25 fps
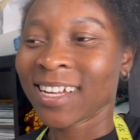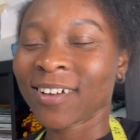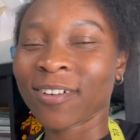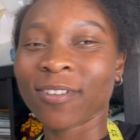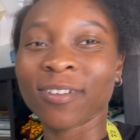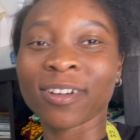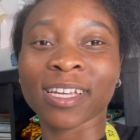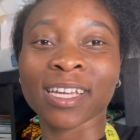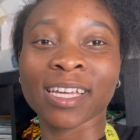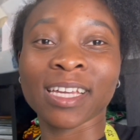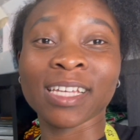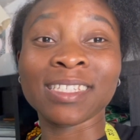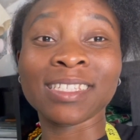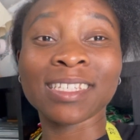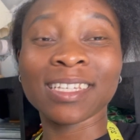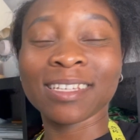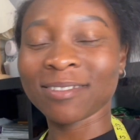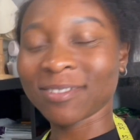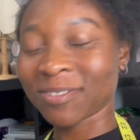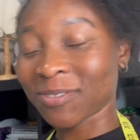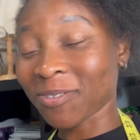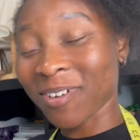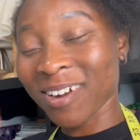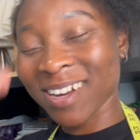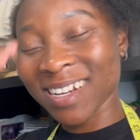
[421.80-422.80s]
Okay,
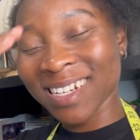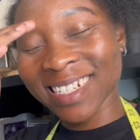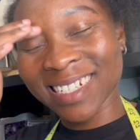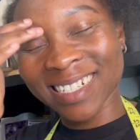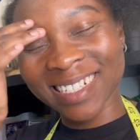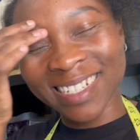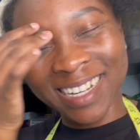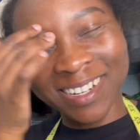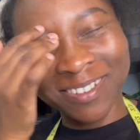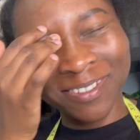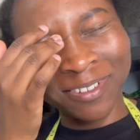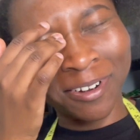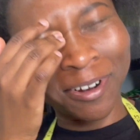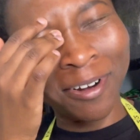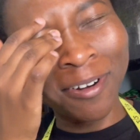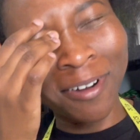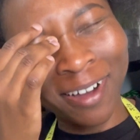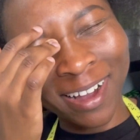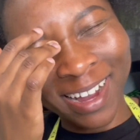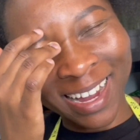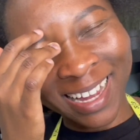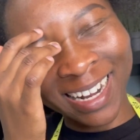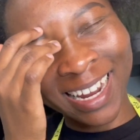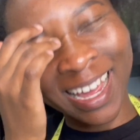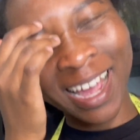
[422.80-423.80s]
it's currently 9
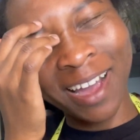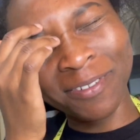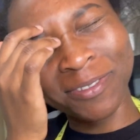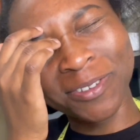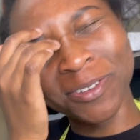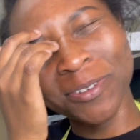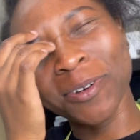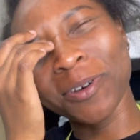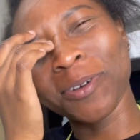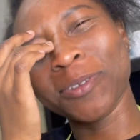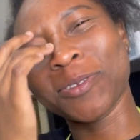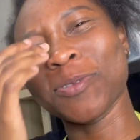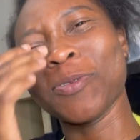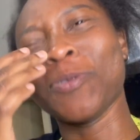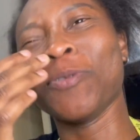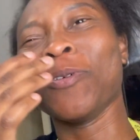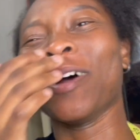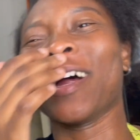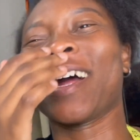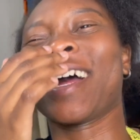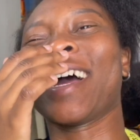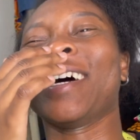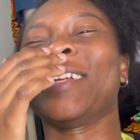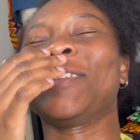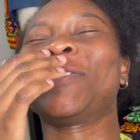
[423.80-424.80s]
o'clock and I have to go to
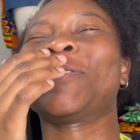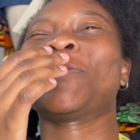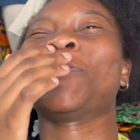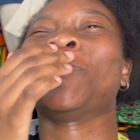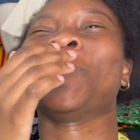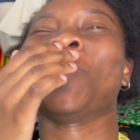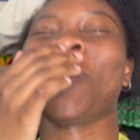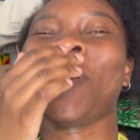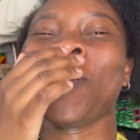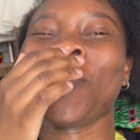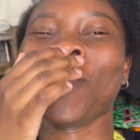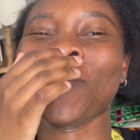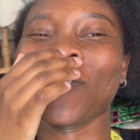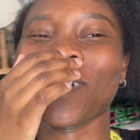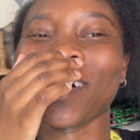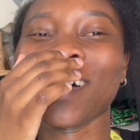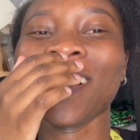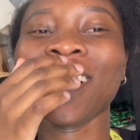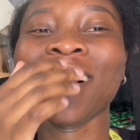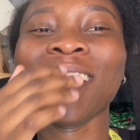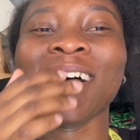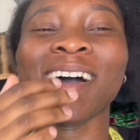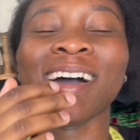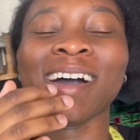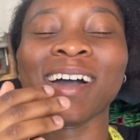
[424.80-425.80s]
work at 12.
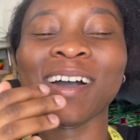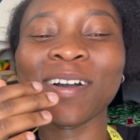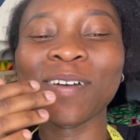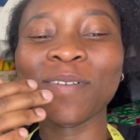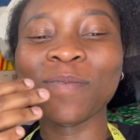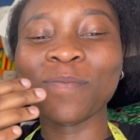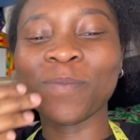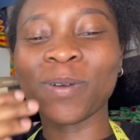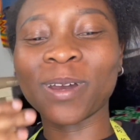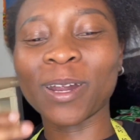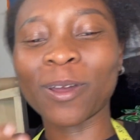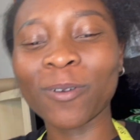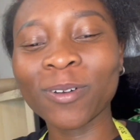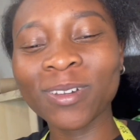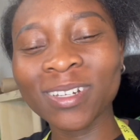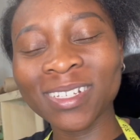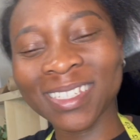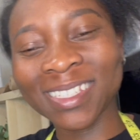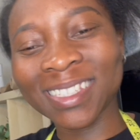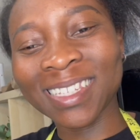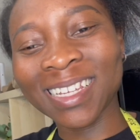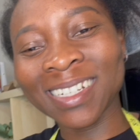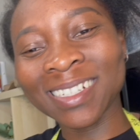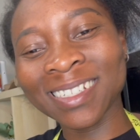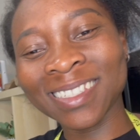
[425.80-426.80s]
But I want to
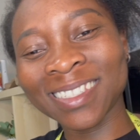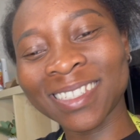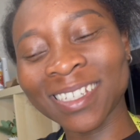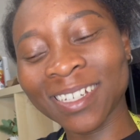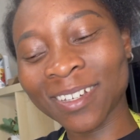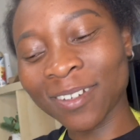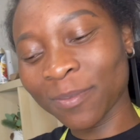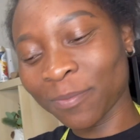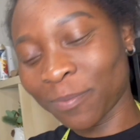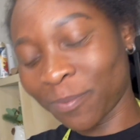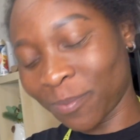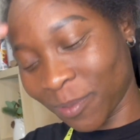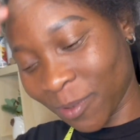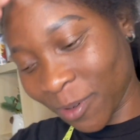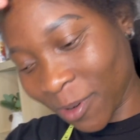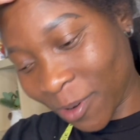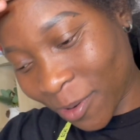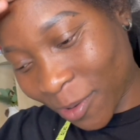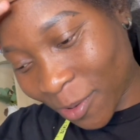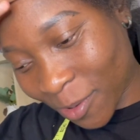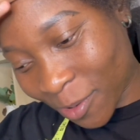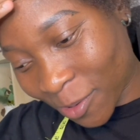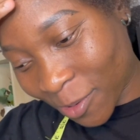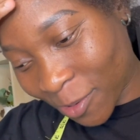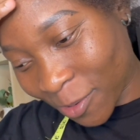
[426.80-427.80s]
start the second,
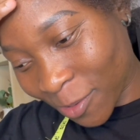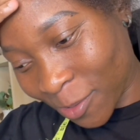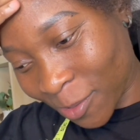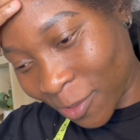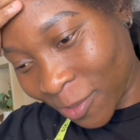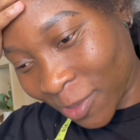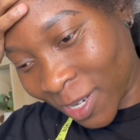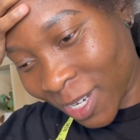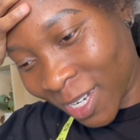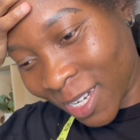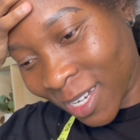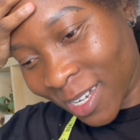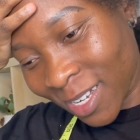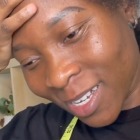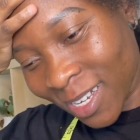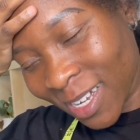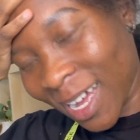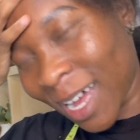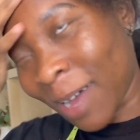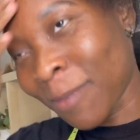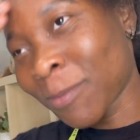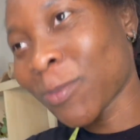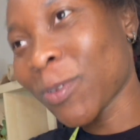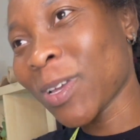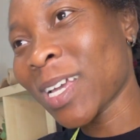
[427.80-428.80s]
bro.
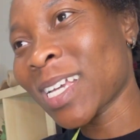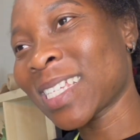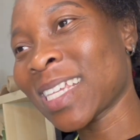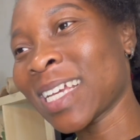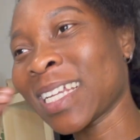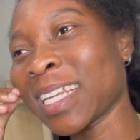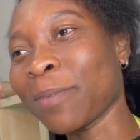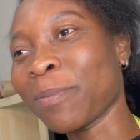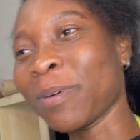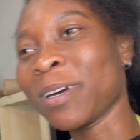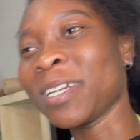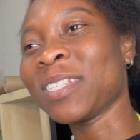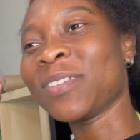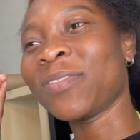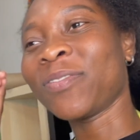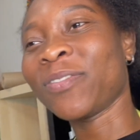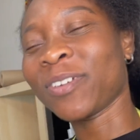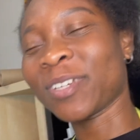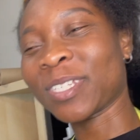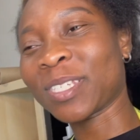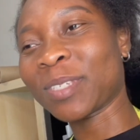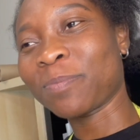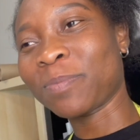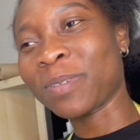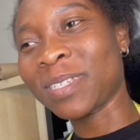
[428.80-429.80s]
I'm so excited about this
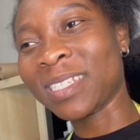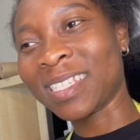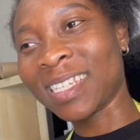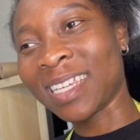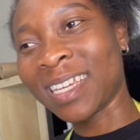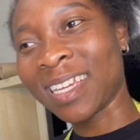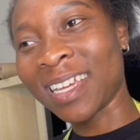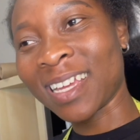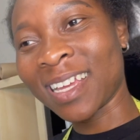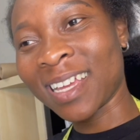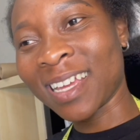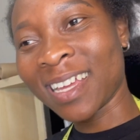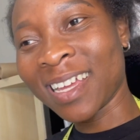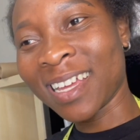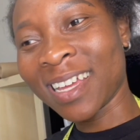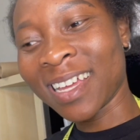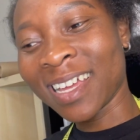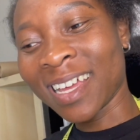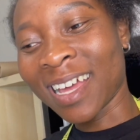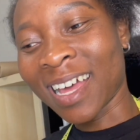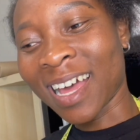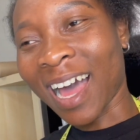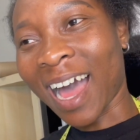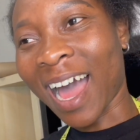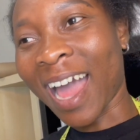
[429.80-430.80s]
first piece.
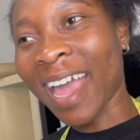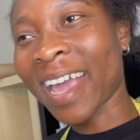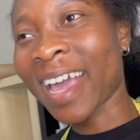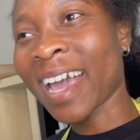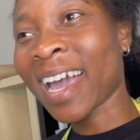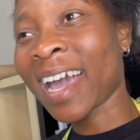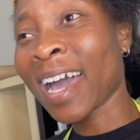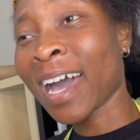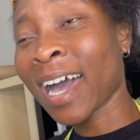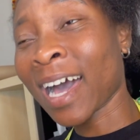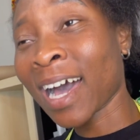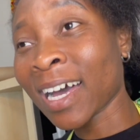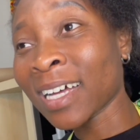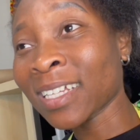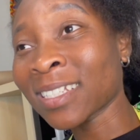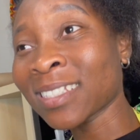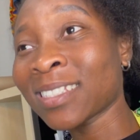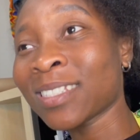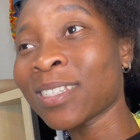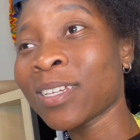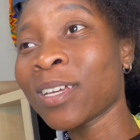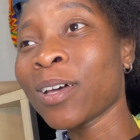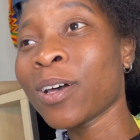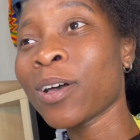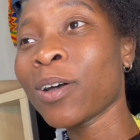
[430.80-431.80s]
I
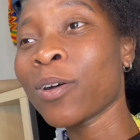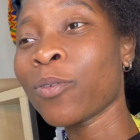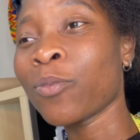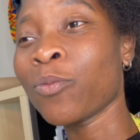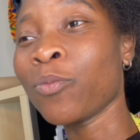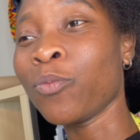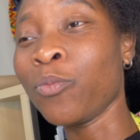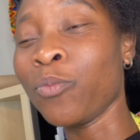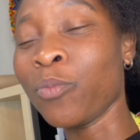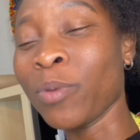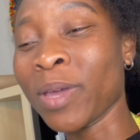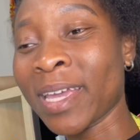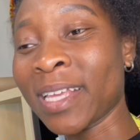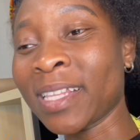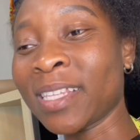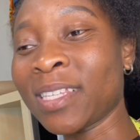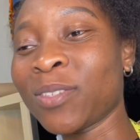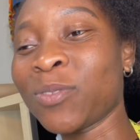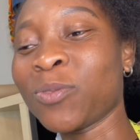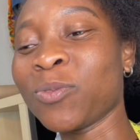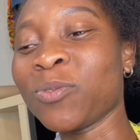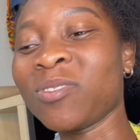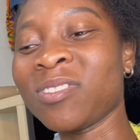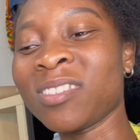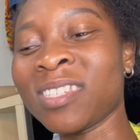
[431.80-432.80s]
can't wait
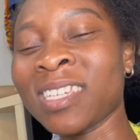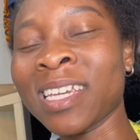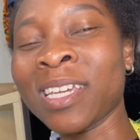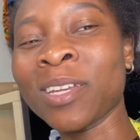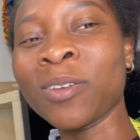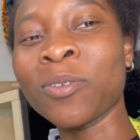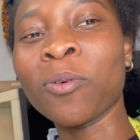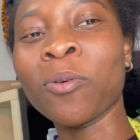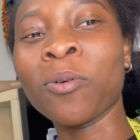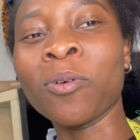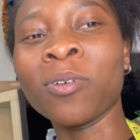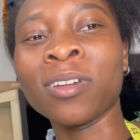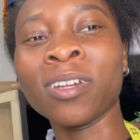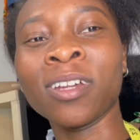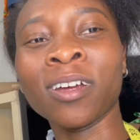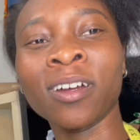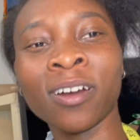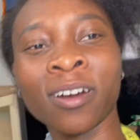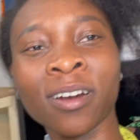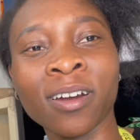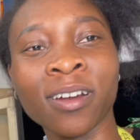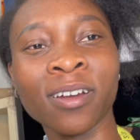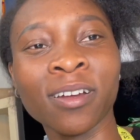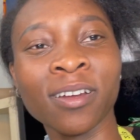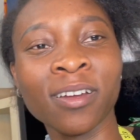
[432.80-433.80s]
to see it on
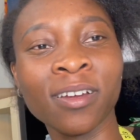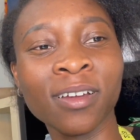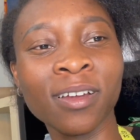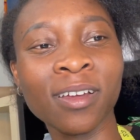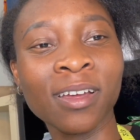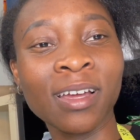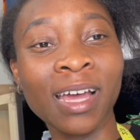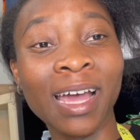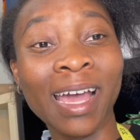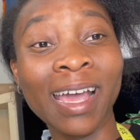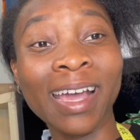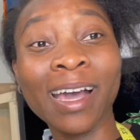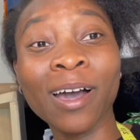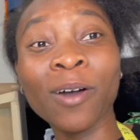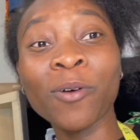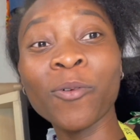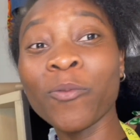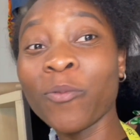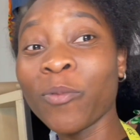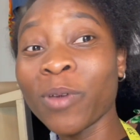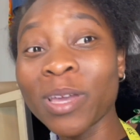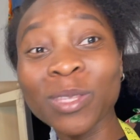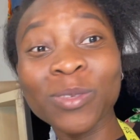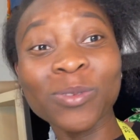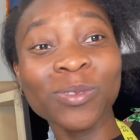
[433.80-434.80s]
her. I
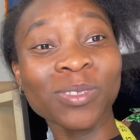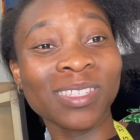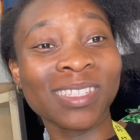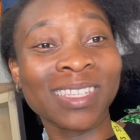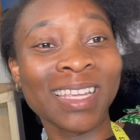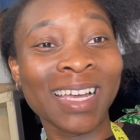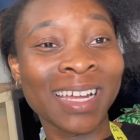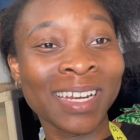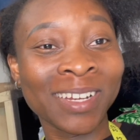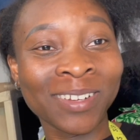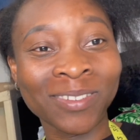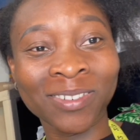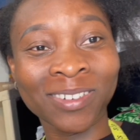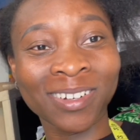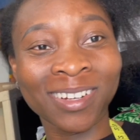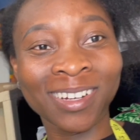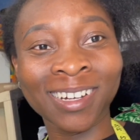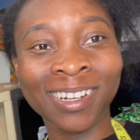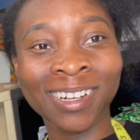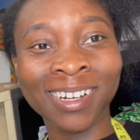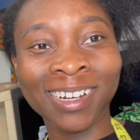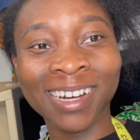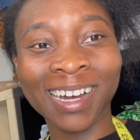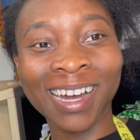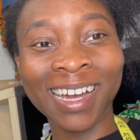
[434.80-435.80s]
can't wait to start it on
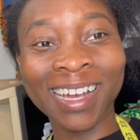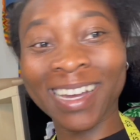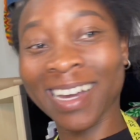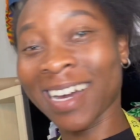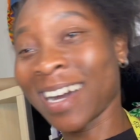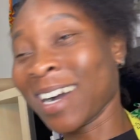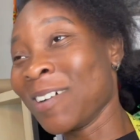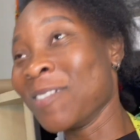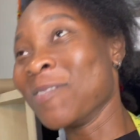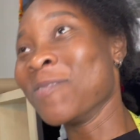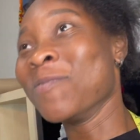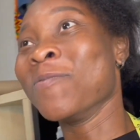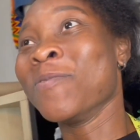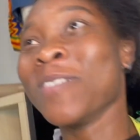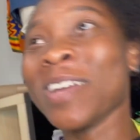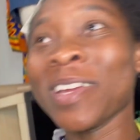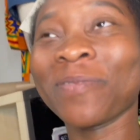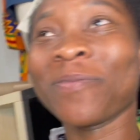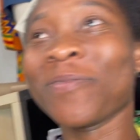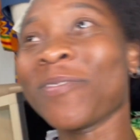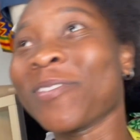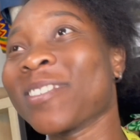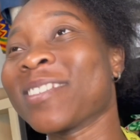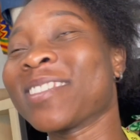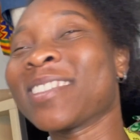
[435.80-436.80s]
her. I can't wait
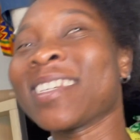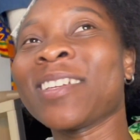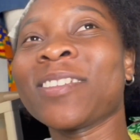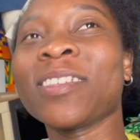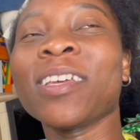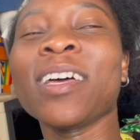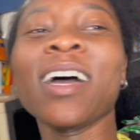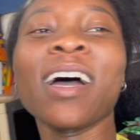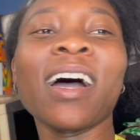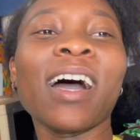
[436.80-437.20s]
for start.